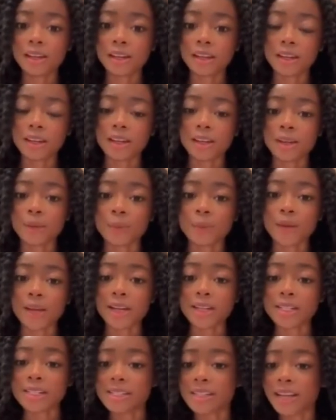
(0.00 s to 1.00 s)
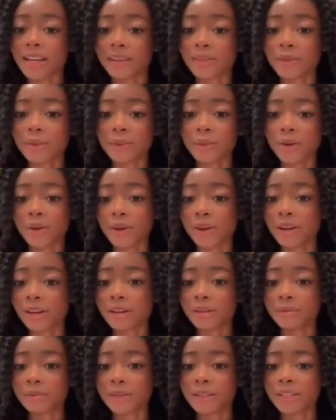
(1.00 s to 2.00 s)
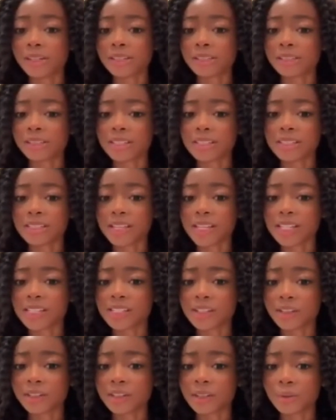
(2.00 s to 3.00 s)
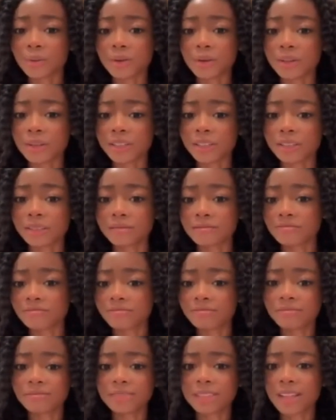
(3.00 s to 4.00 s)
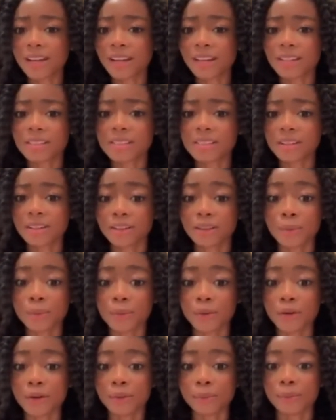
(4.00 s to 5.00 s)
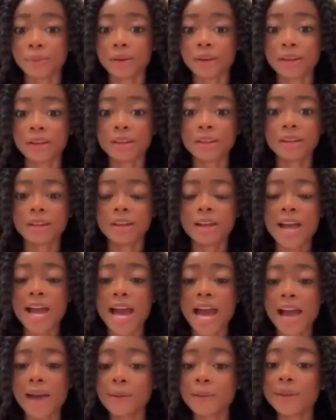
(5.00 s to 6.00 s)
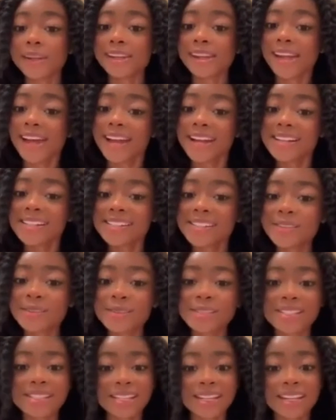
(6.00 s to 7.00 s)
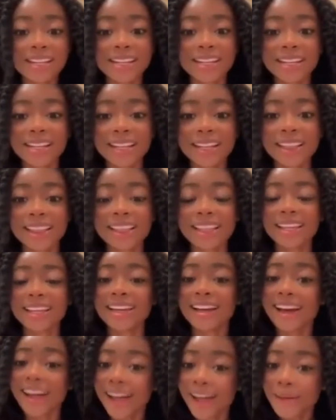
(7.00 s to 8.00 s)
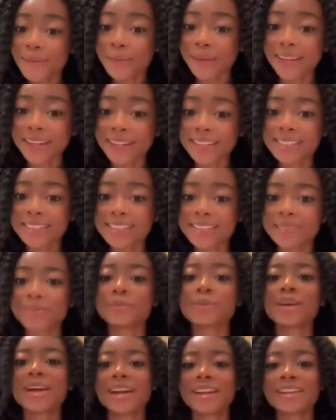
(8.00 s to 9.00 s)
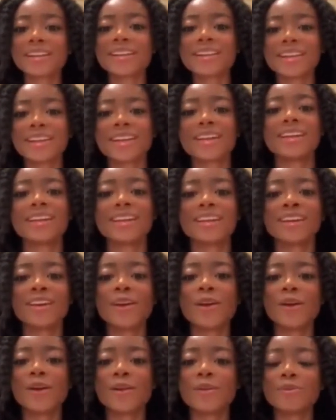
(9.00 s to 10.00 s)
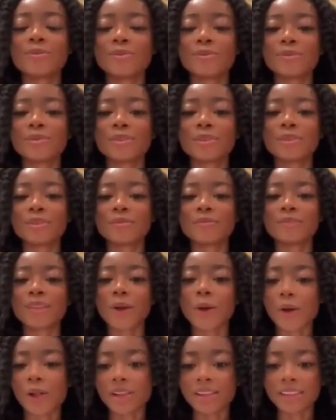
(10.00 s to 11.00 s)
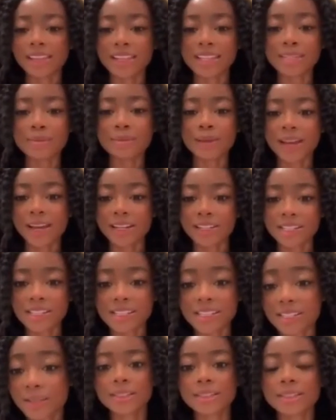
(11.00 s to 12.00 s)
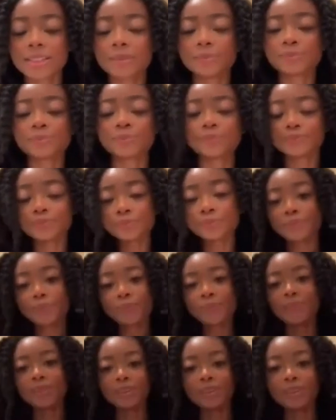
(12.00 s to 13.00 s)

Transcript: Um, I just have them on because they say turn them on, so I just turn them on. But I would like to see the comments rather than all of these badges. The badges are great, but